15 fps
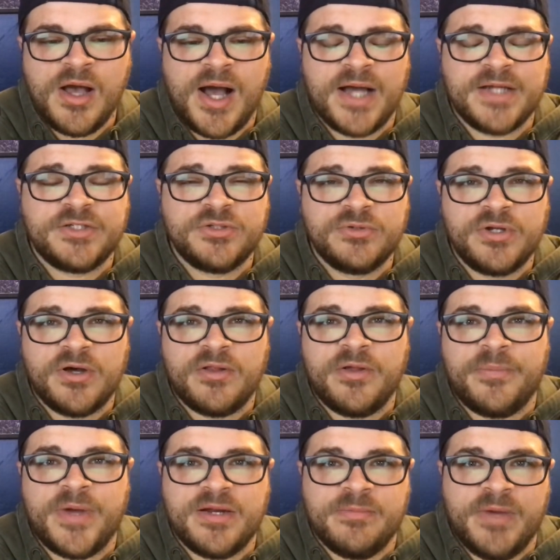I do know
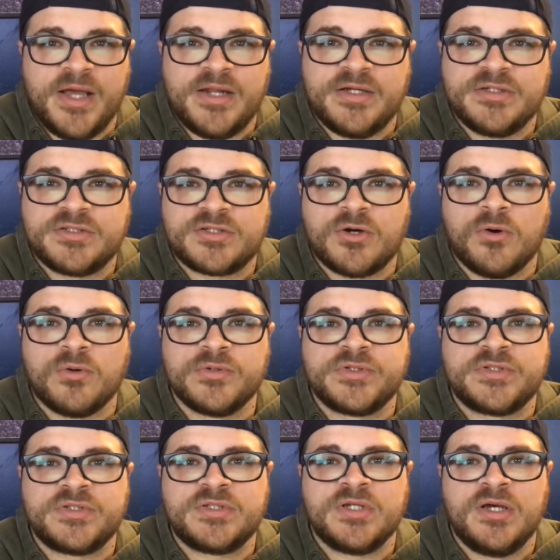that Peyton Manning's
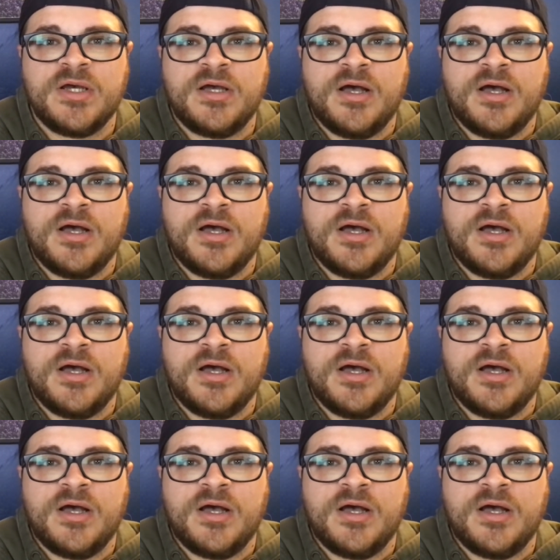Colts,